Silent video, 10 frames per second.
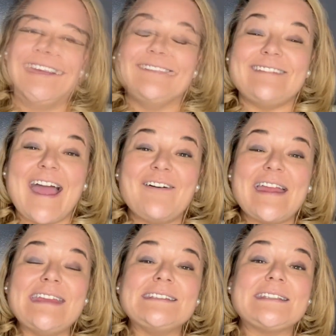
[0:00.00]

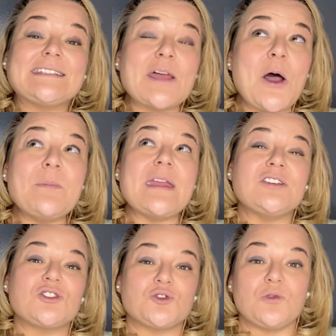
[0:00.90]
Now, in some
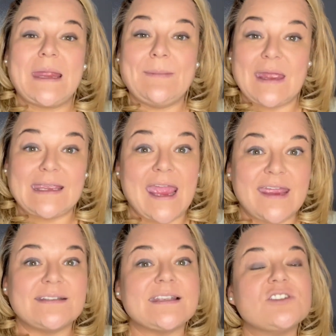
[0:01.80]
extreme
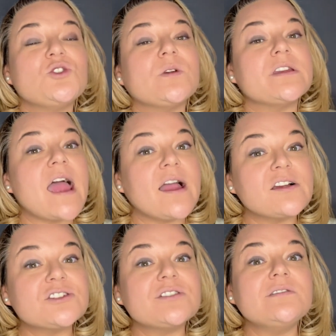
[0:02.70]
cases, you can
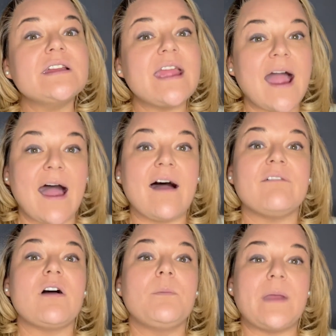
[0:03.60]
actually
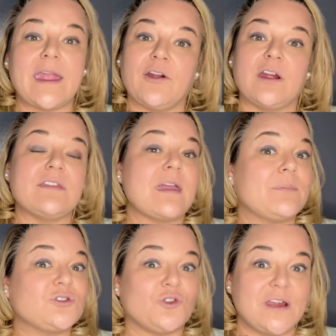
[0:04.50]
have a parent that
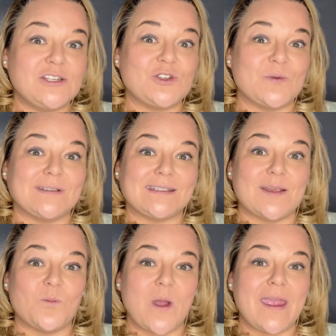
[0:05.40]
betrays you in
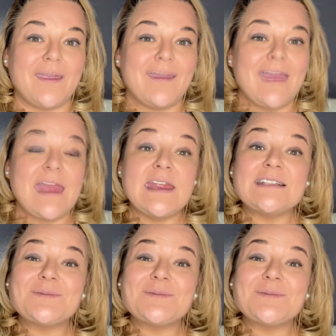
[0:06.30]
some way. And it's